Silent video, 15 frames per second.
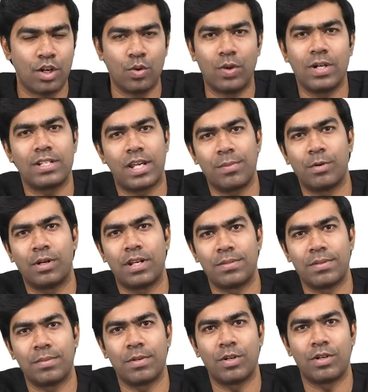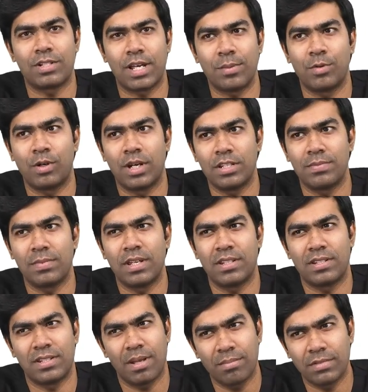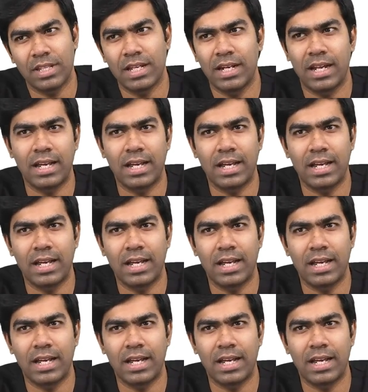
towards hypoglycemia because hypoglycemia is something